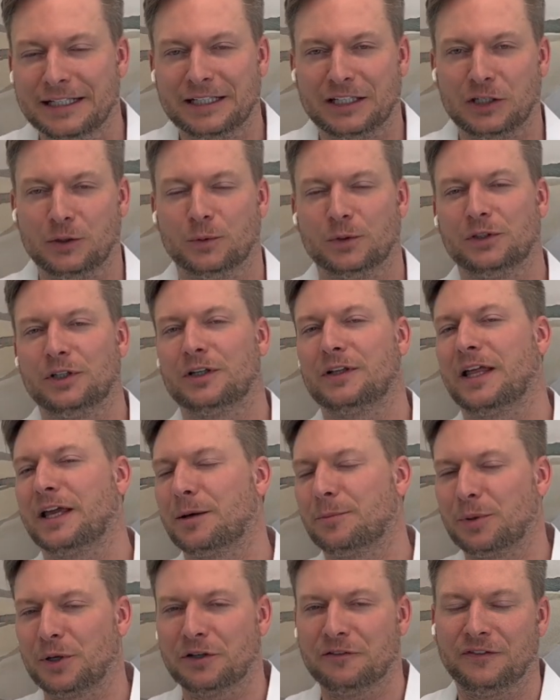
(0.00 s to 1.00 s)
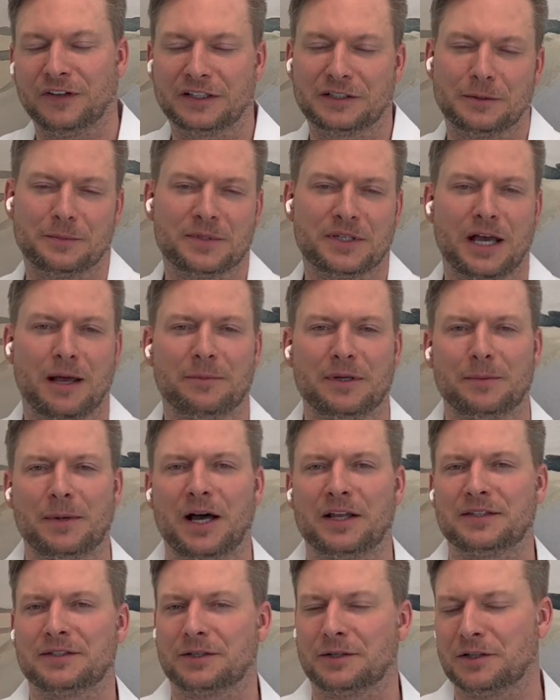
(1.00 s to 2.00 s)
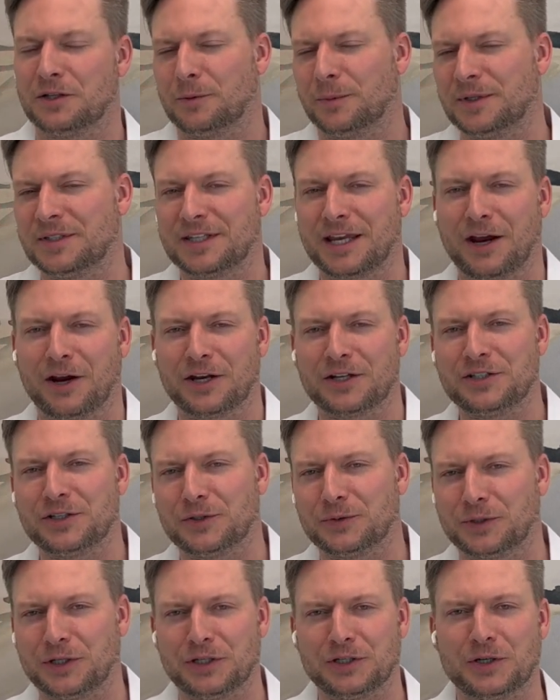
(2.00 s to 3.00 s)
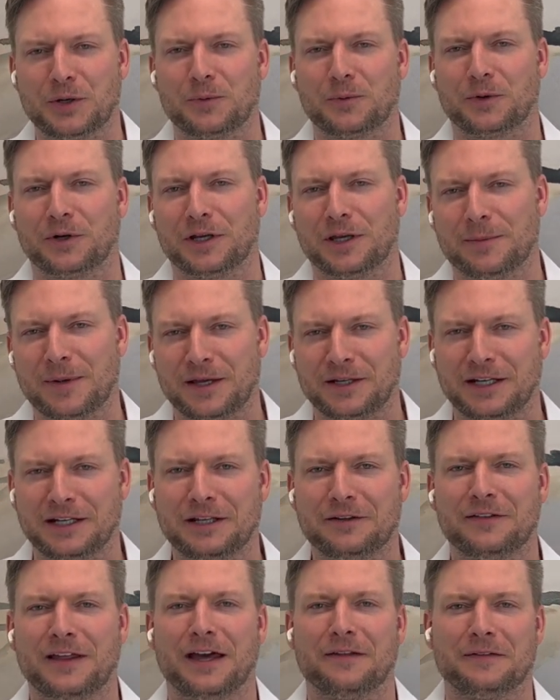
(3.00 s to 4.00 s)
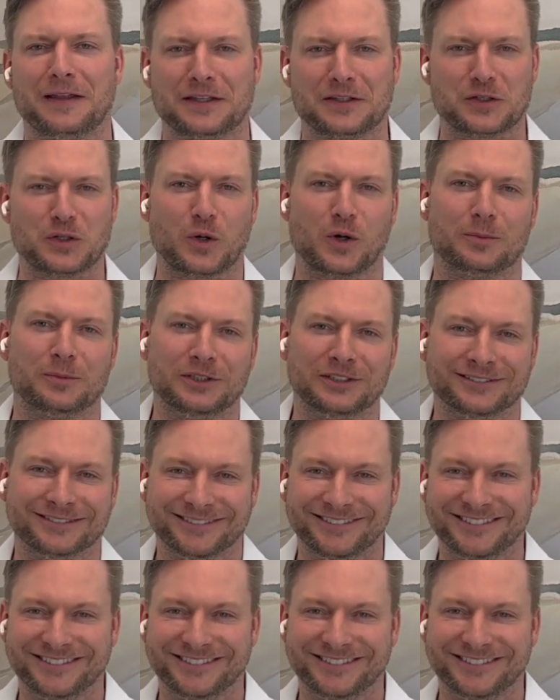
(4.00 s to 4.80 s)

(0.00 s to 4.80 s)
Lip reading: you will look like a burn victim zombie monster, you're really scaring children, don't worry about any of that, that's normal.